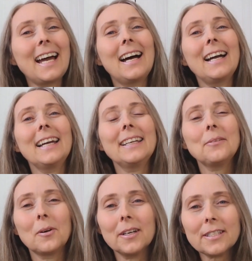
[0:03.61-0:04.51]

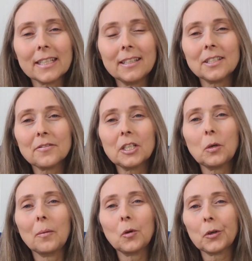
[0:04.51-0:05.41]
In this
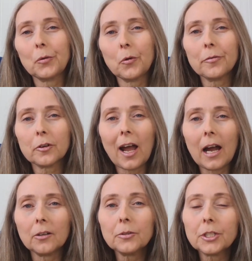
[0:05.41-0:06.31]
video, I'm going to go over how